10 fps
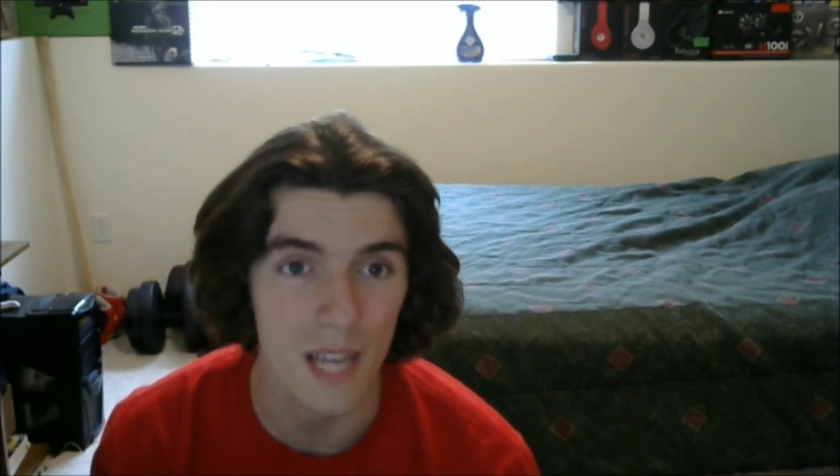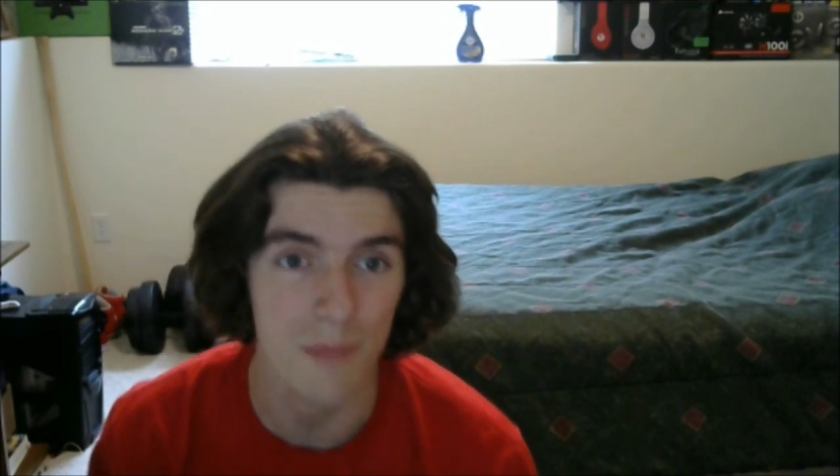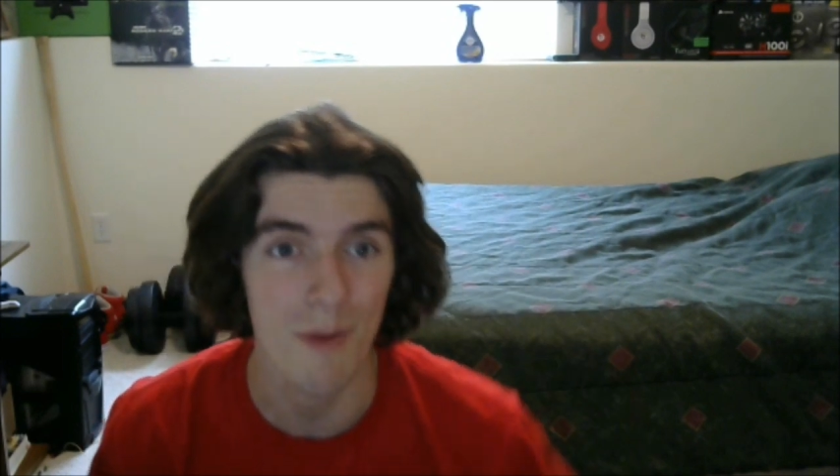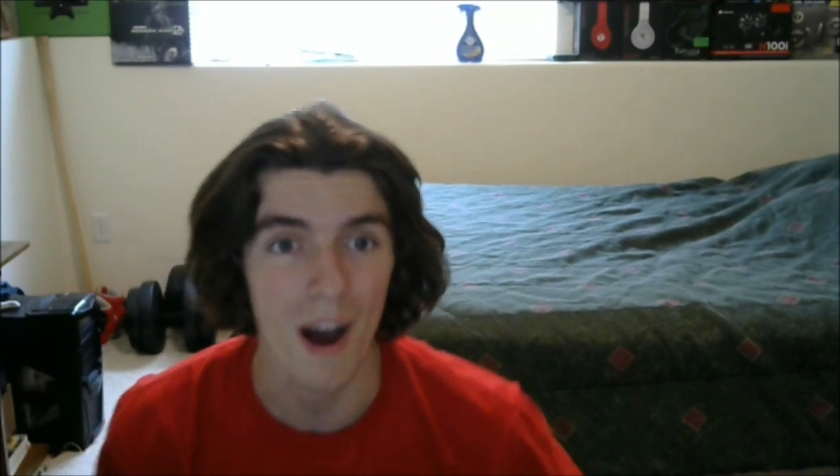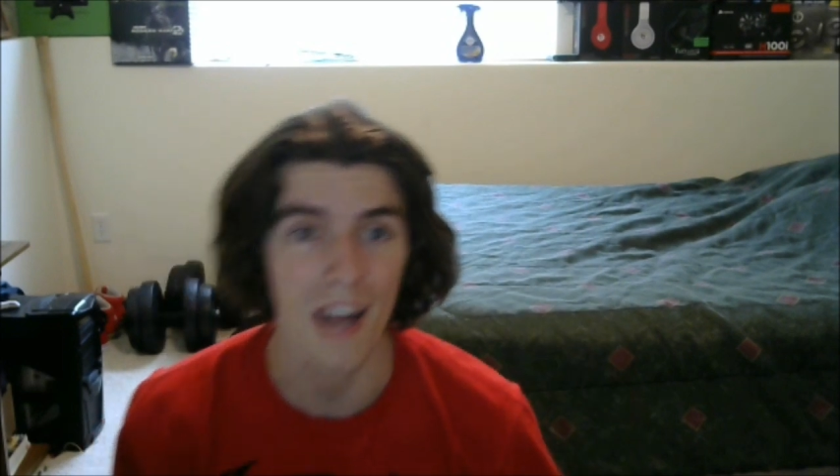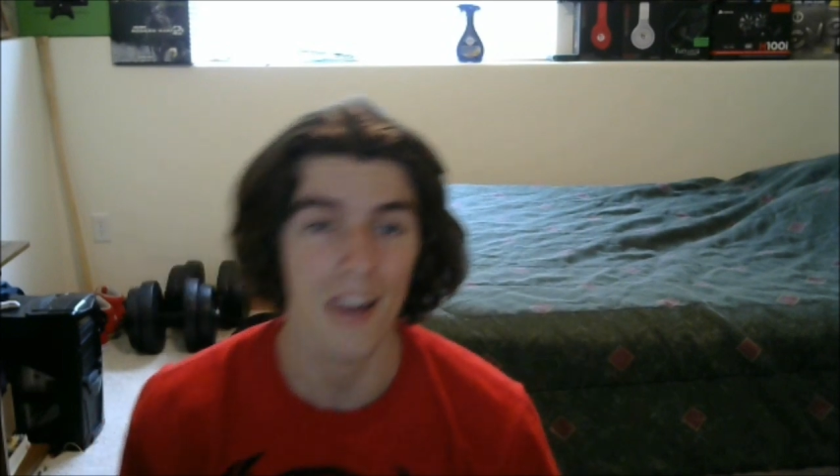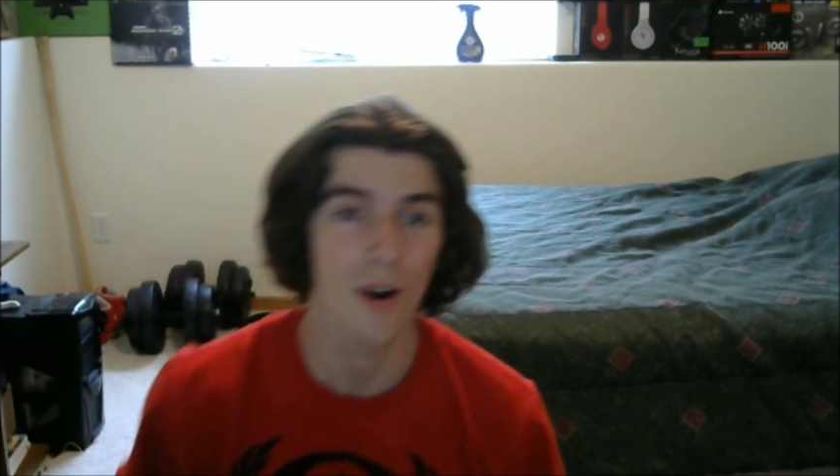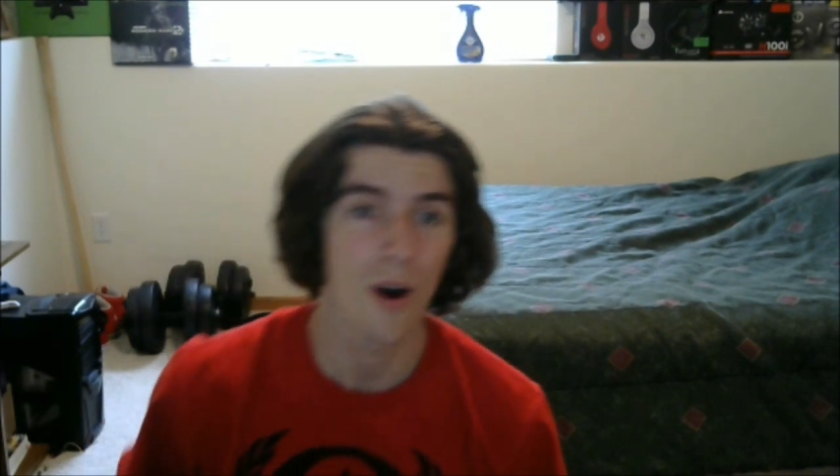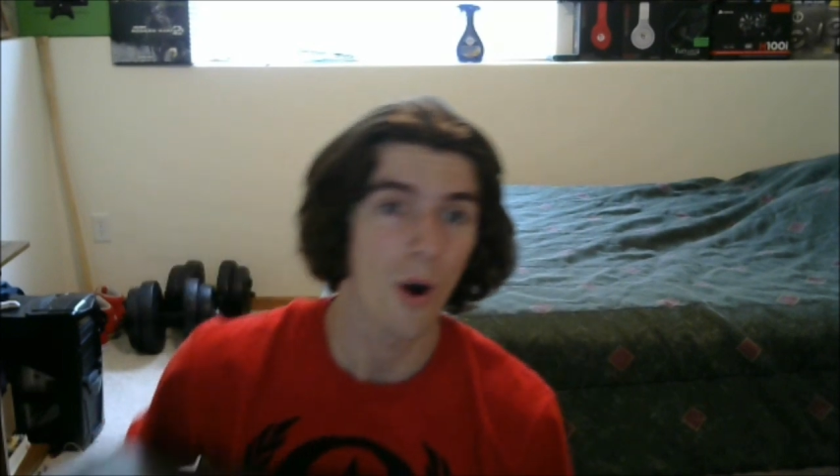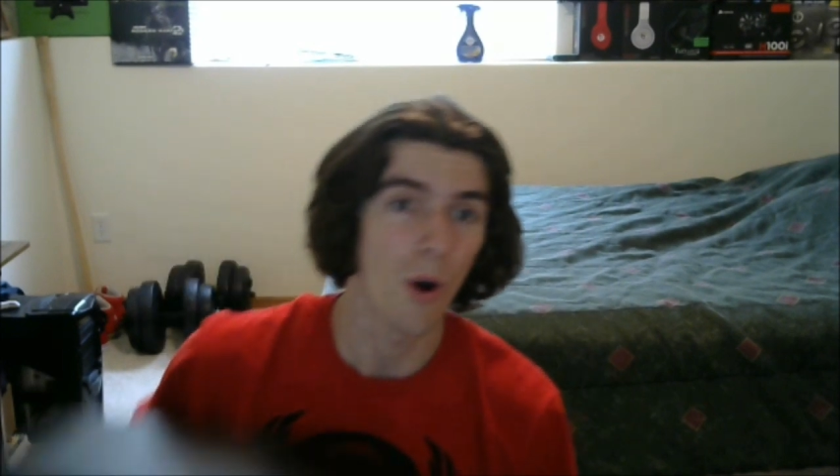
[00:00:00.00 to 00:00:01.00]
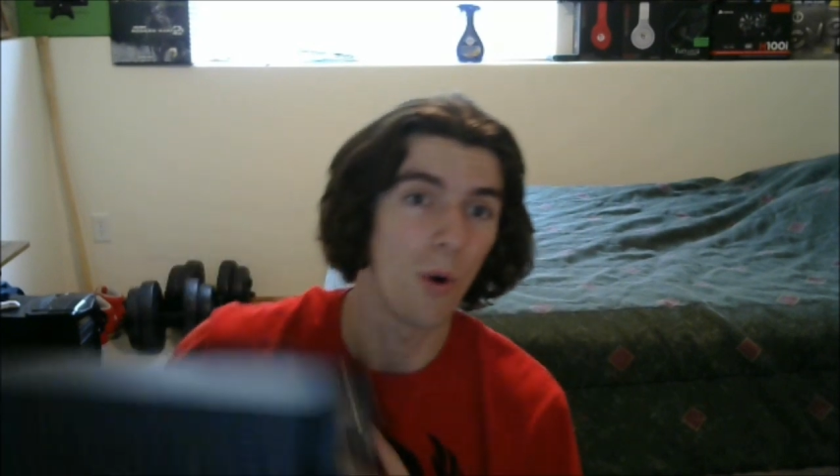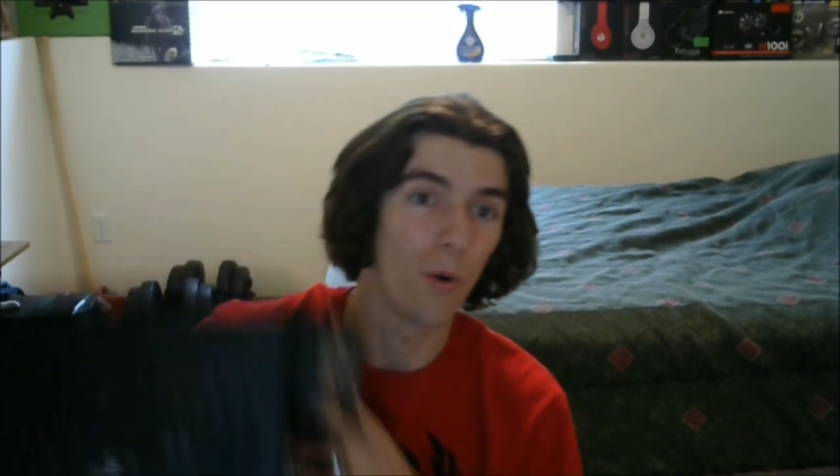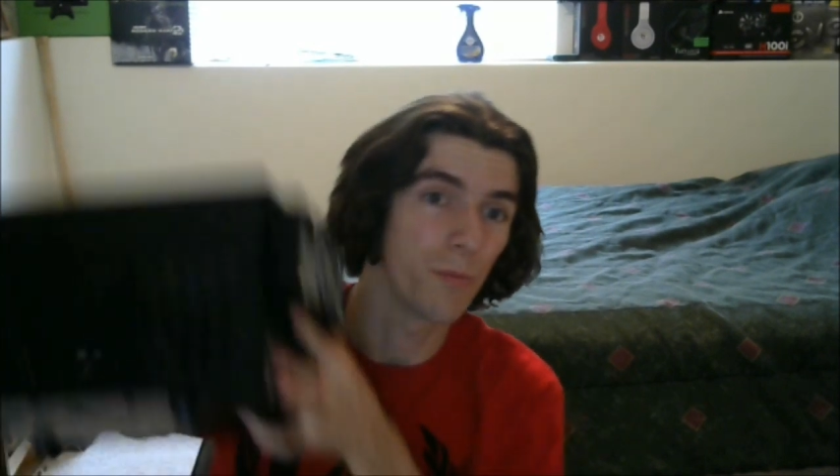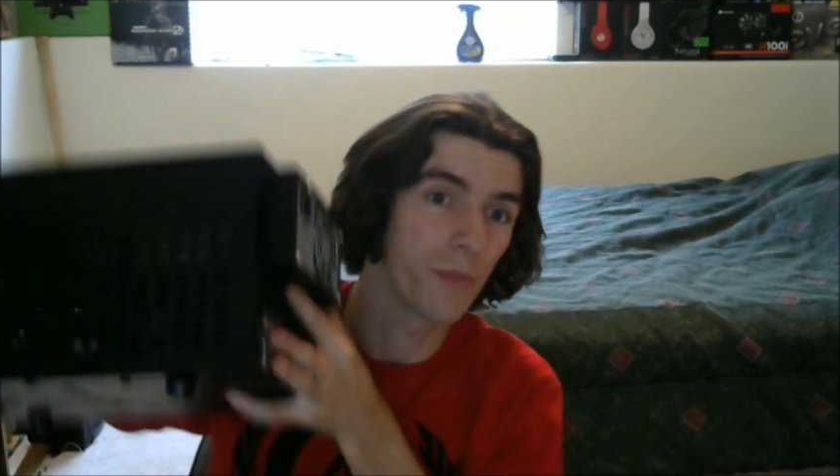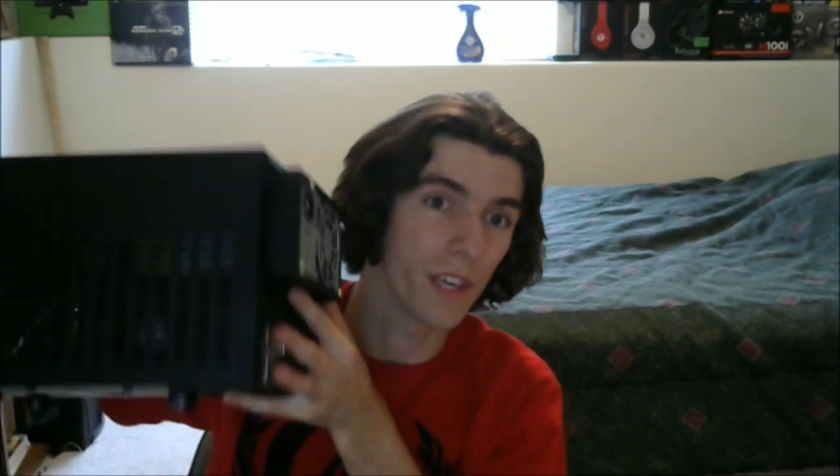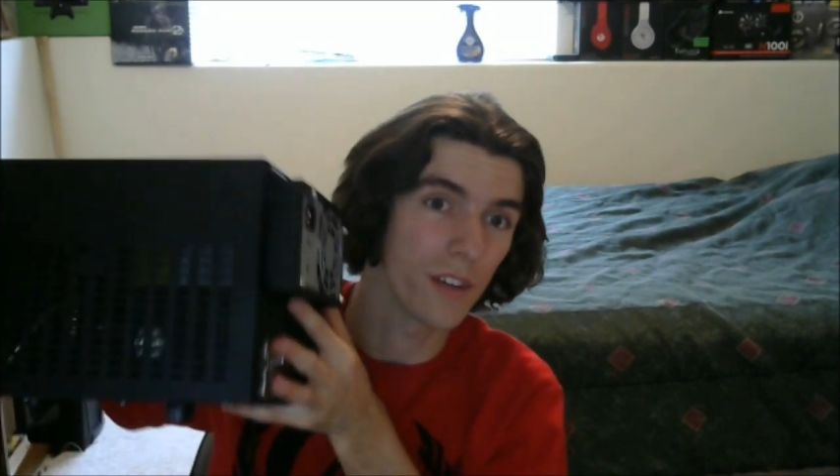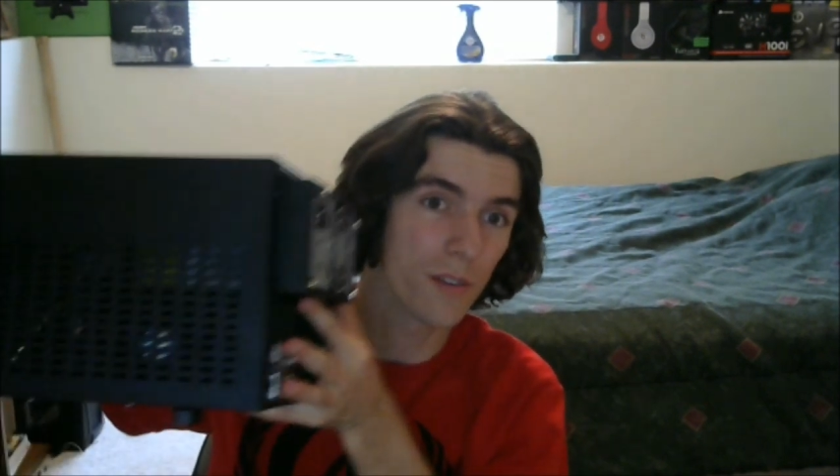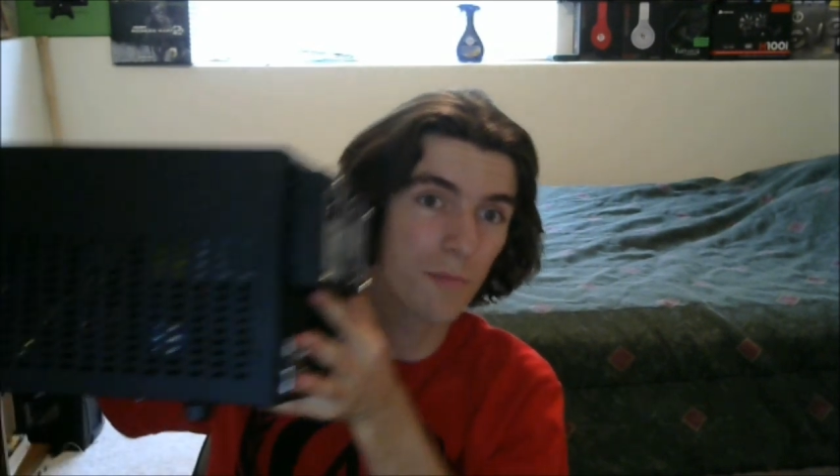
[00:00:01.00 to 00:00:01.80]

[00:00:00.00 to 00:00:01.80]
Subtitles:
in my home theater